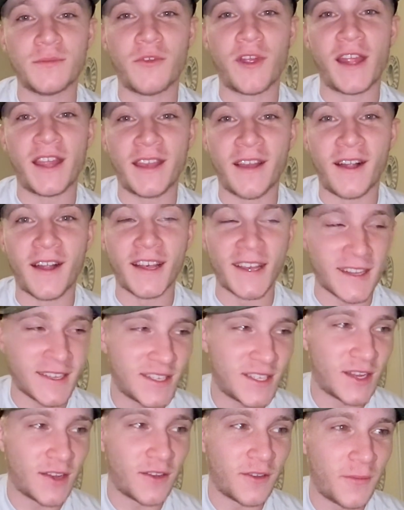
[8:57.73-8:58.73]
break on it.
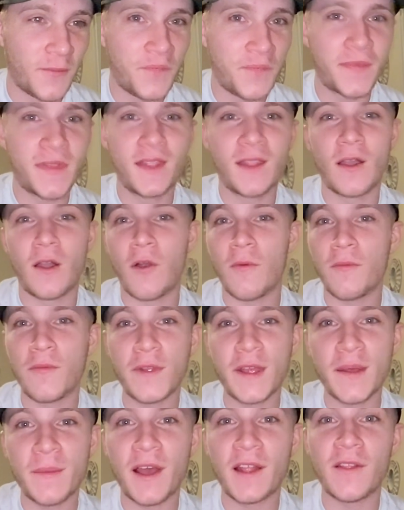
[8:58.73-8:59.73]
So
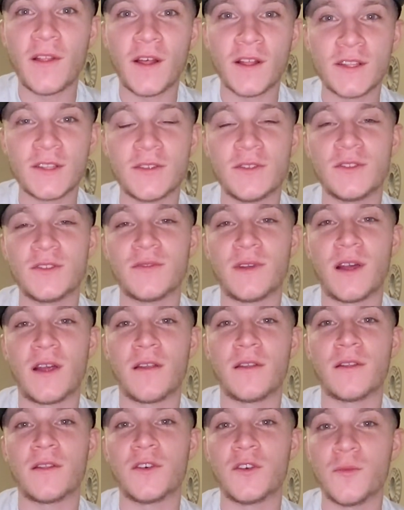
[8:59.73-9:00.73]
hopefully my luck turns
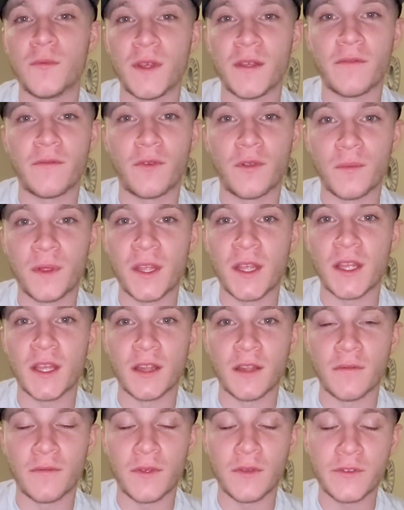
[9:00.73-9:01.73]
around a little bit for me
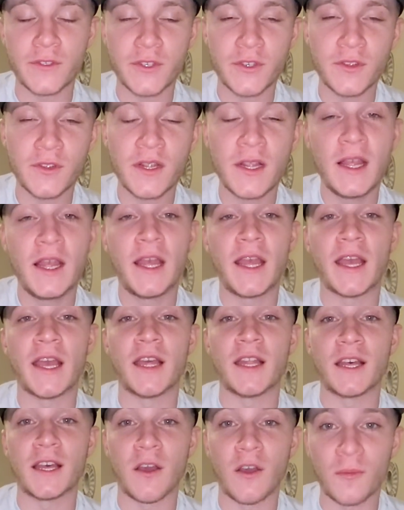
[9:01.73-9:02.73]
in the future.
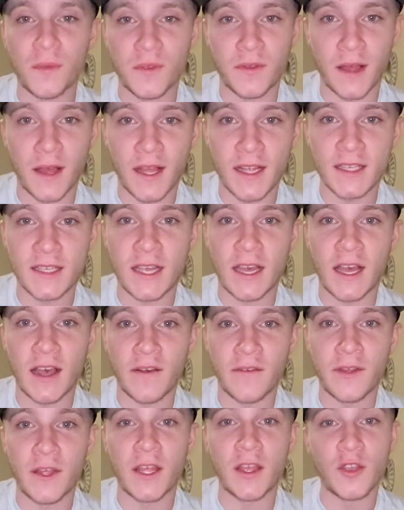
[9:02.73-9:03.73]
And I hope you guys
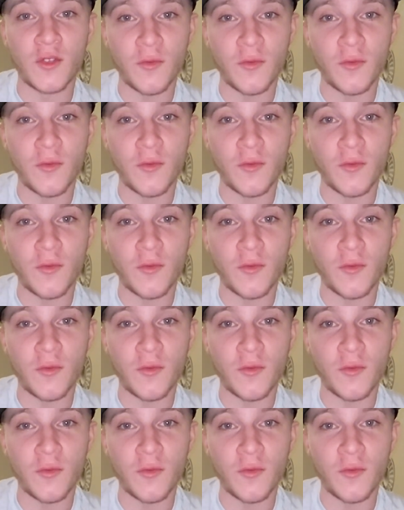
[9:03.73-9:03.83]
have a